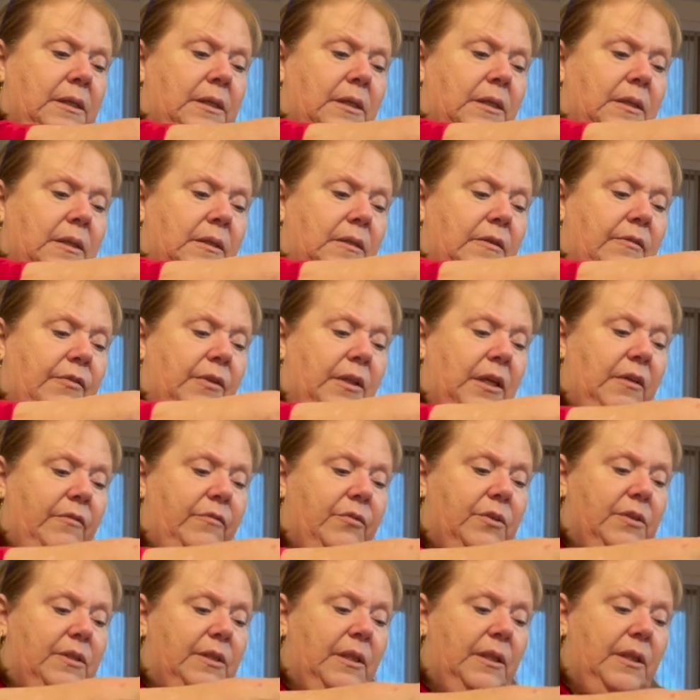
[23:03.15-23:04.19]
the
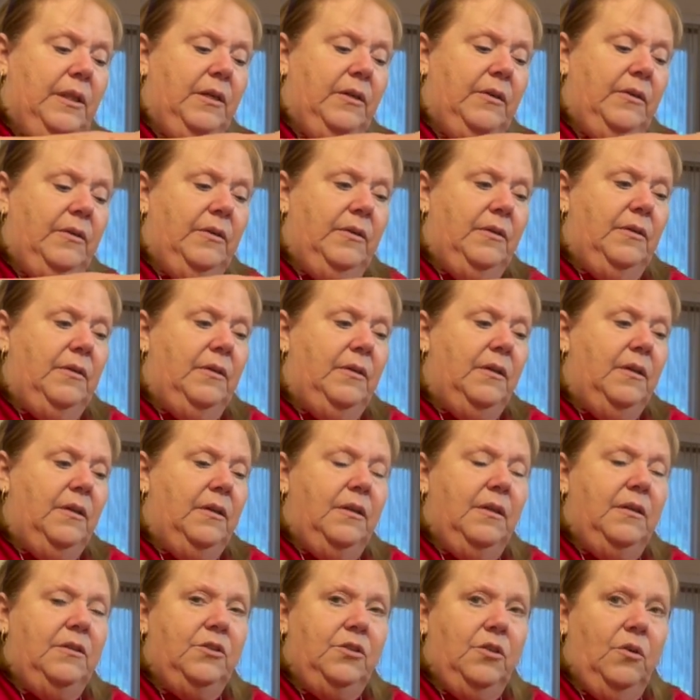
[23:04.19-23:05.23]
flavors in there.
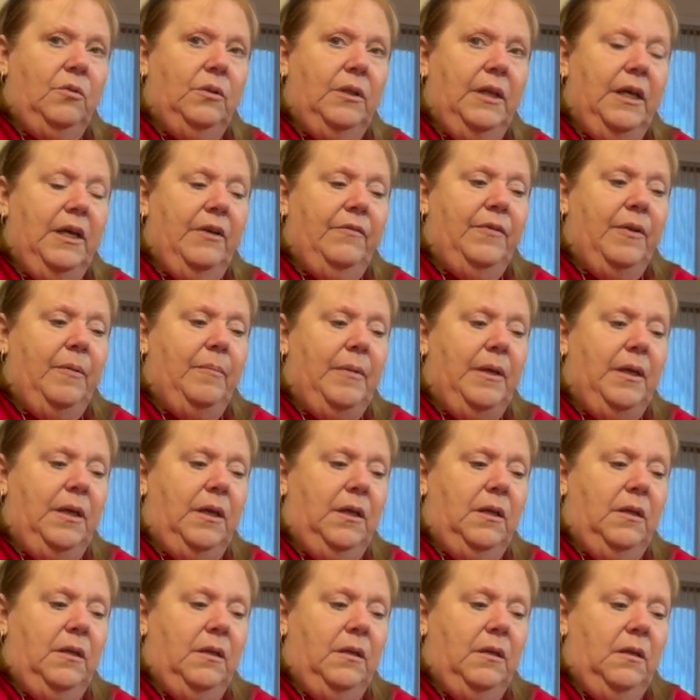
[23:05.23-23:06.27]
Don't laugh at me.
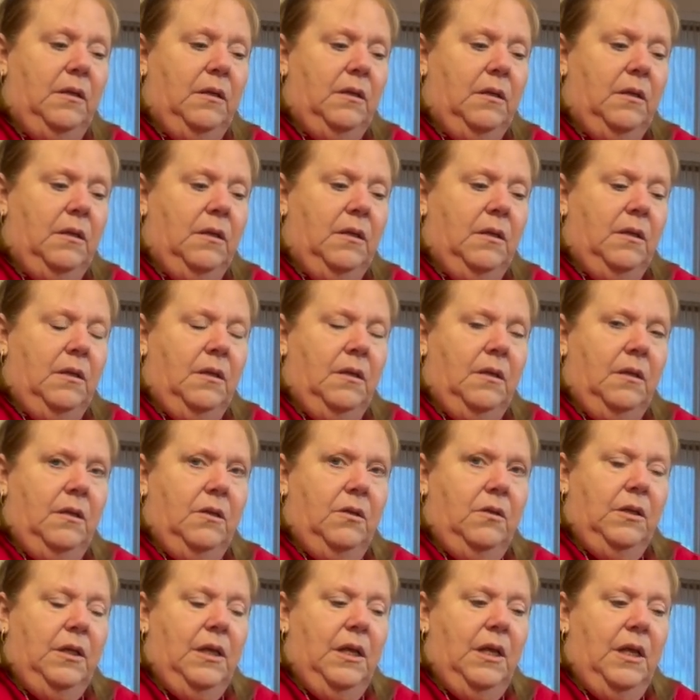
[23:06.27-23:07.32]

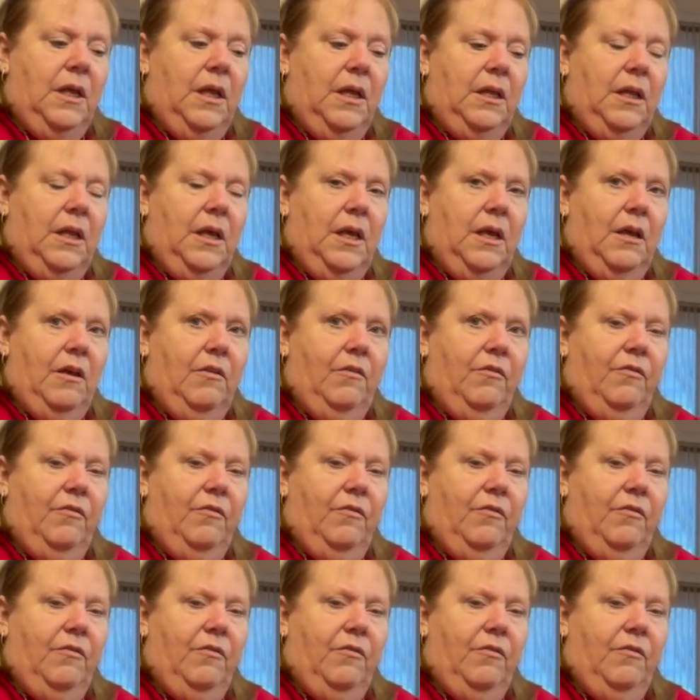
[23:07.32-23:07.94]
You cannot laugh.